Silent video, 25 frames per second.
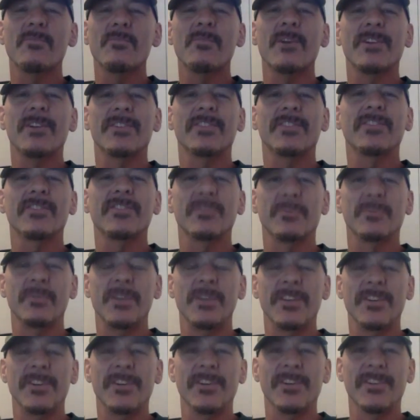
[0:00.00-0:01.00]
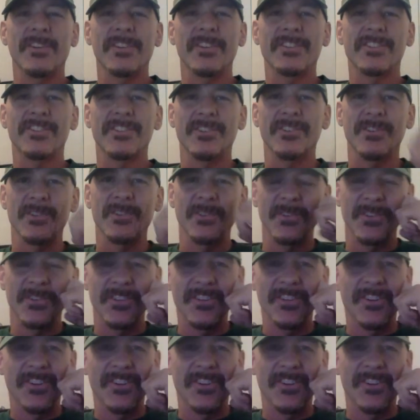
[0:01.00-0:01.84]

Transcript: much sweeter that you